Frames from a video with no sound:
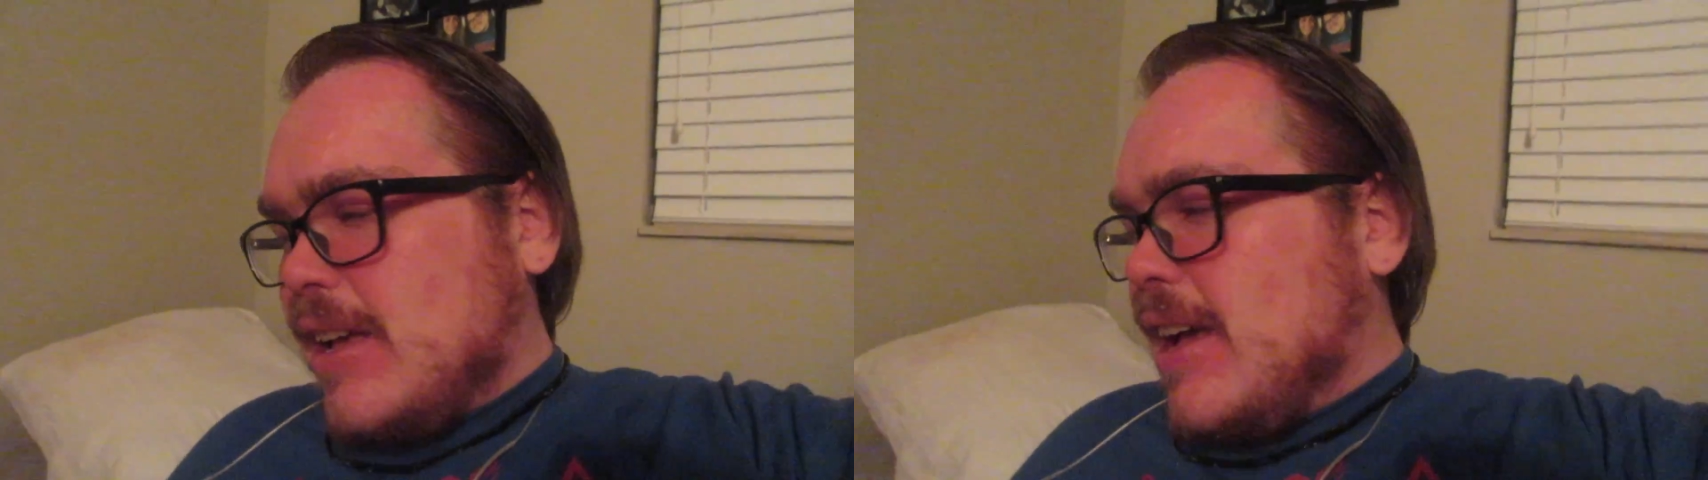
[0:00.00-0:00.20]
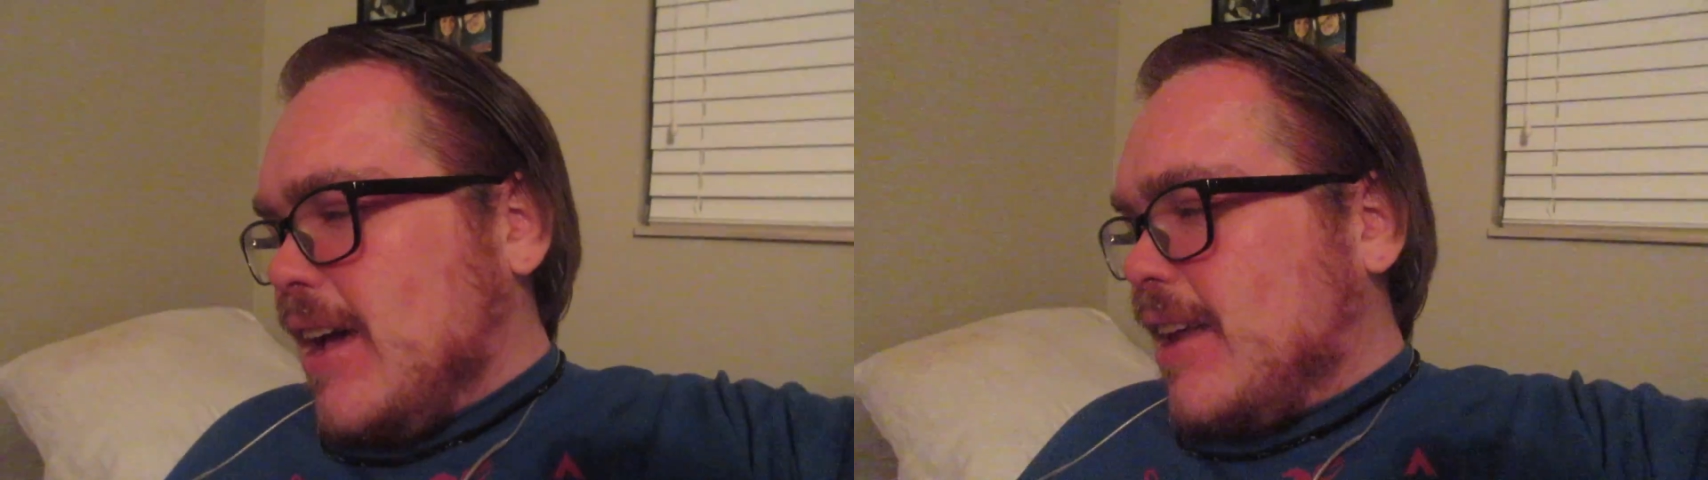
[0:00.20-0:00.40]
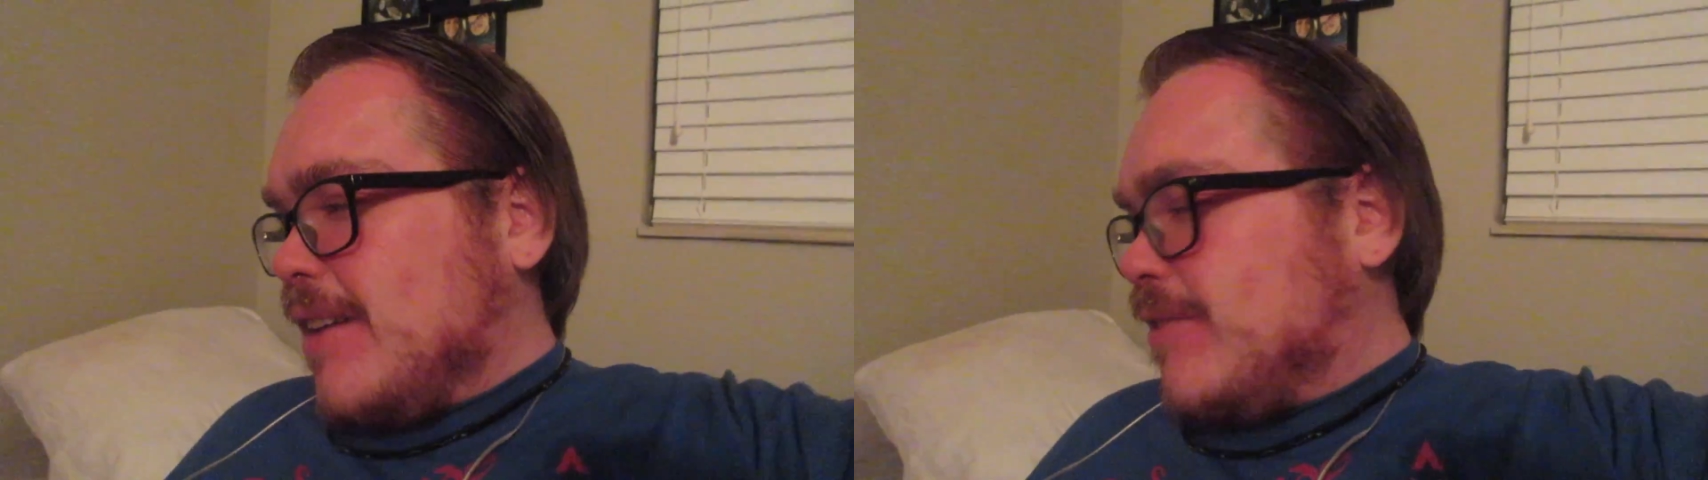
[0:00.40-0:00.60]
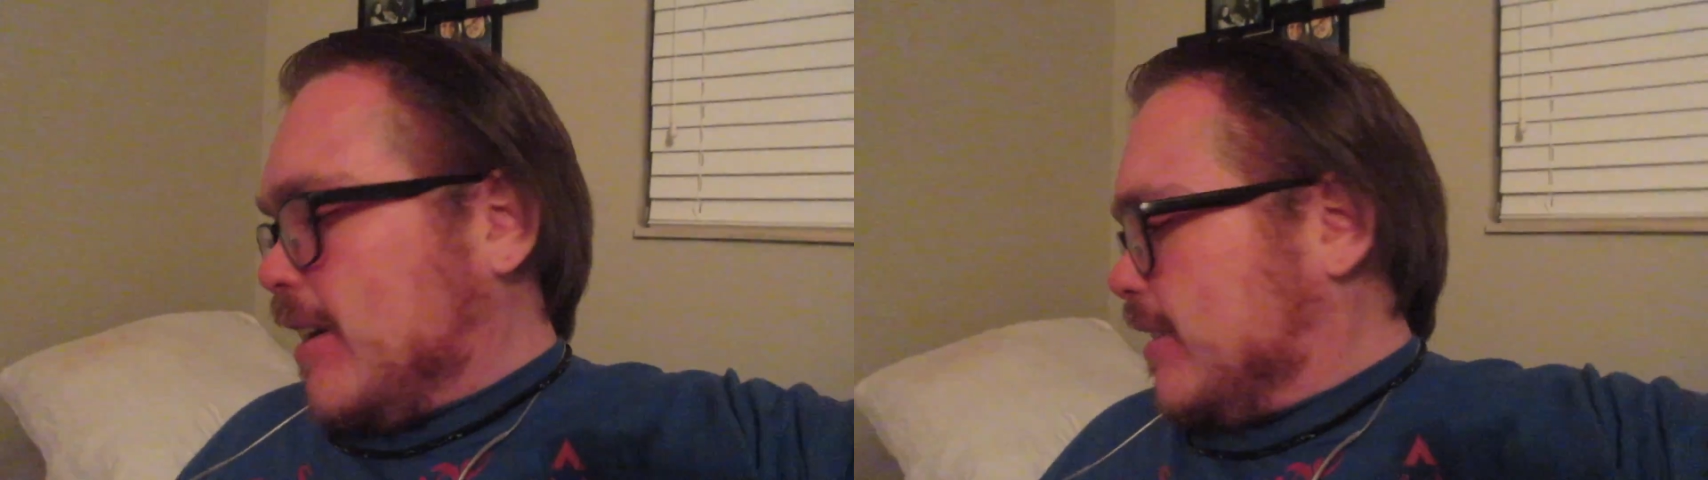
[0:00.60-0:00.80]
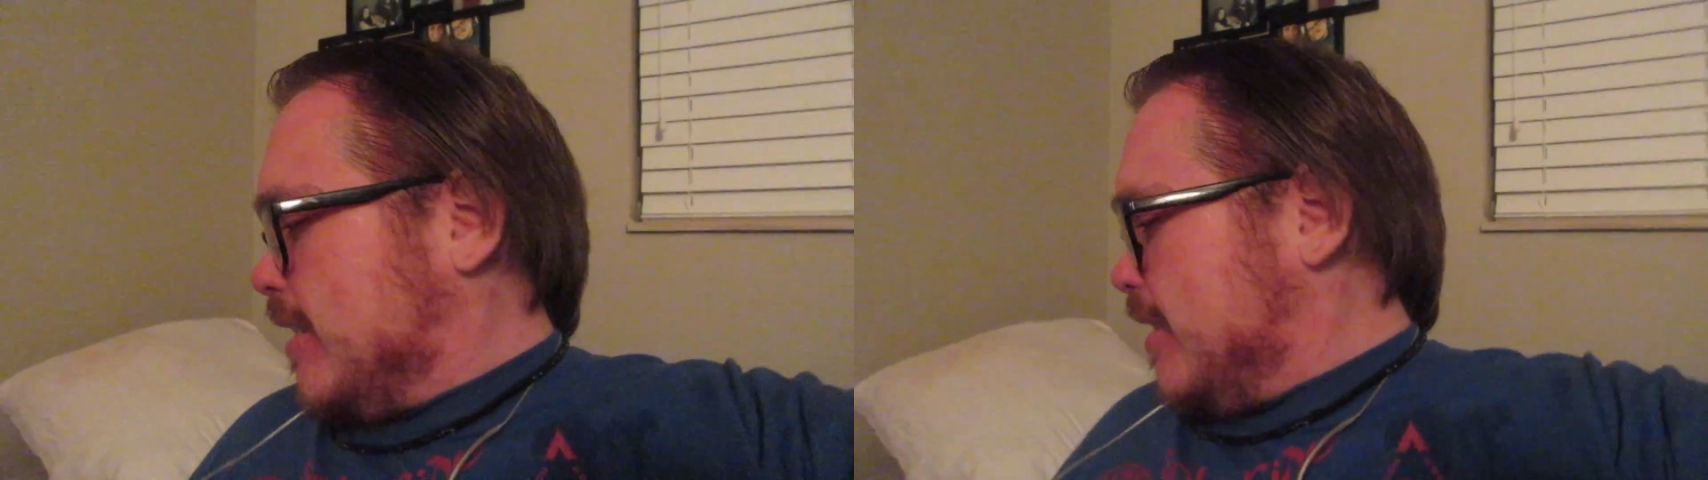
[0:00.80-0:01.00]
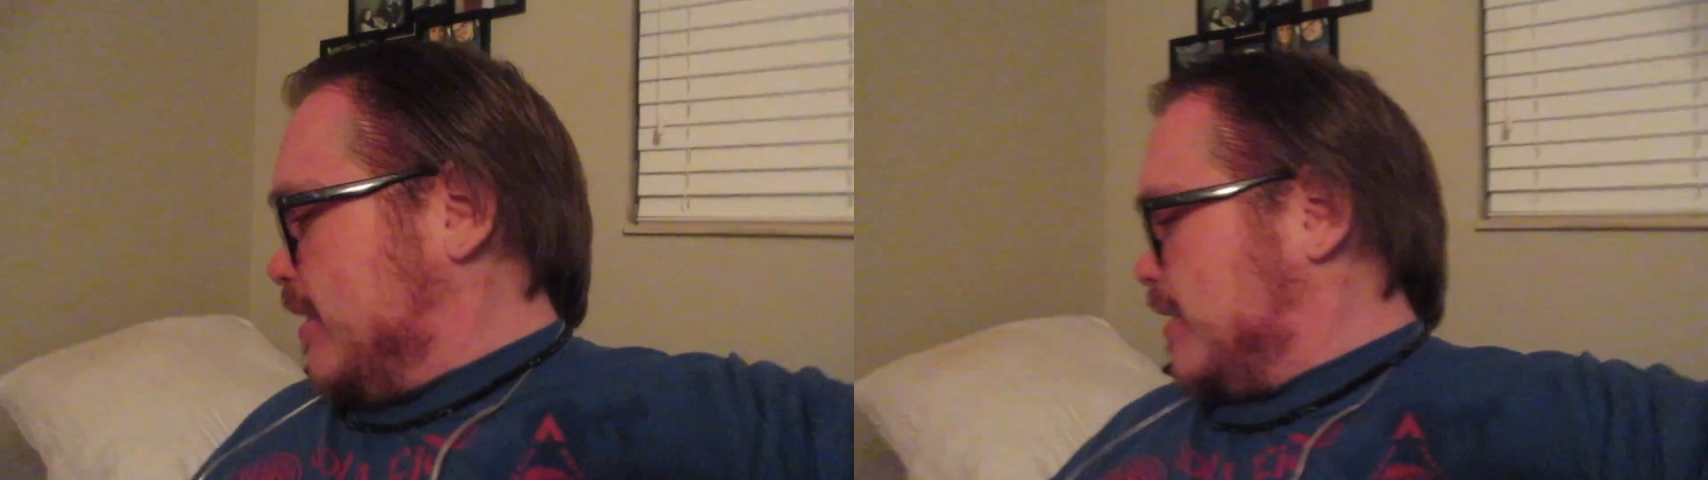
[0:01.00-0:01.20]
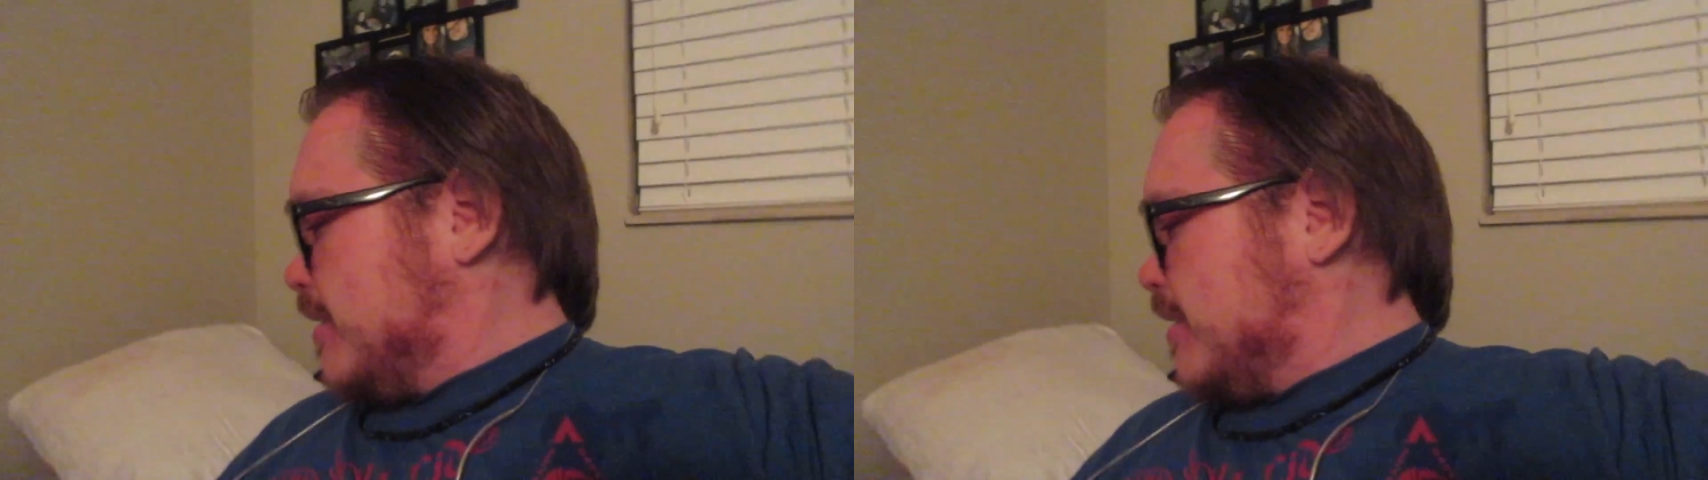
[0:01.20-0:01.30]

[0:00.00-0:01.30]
and I finally